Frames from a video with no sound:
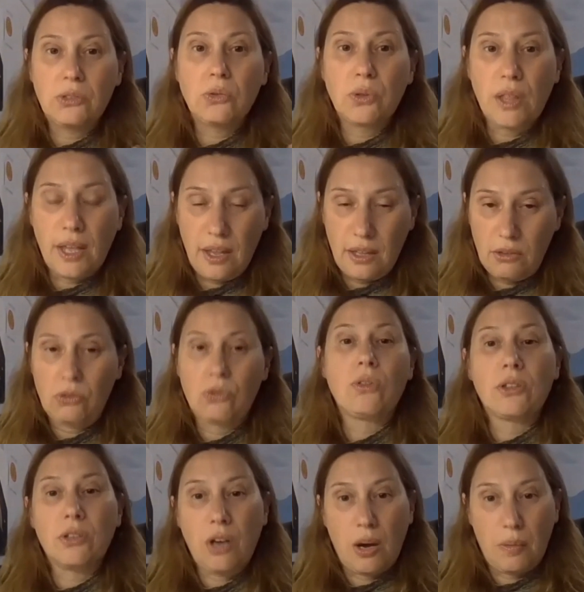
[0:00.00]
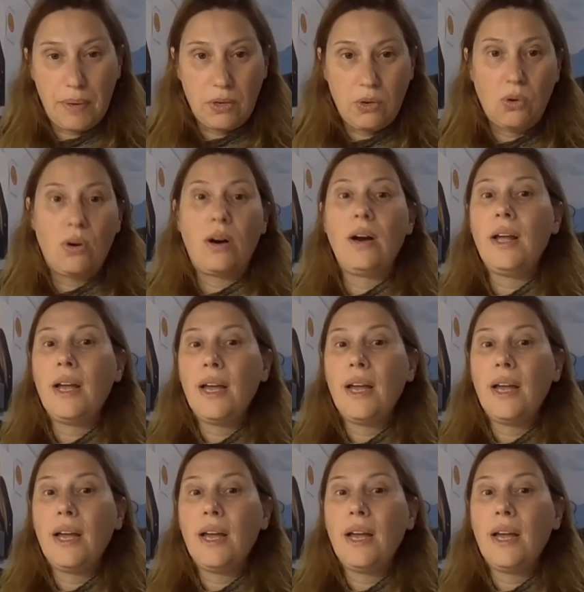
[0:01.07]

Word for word: to the to the topic or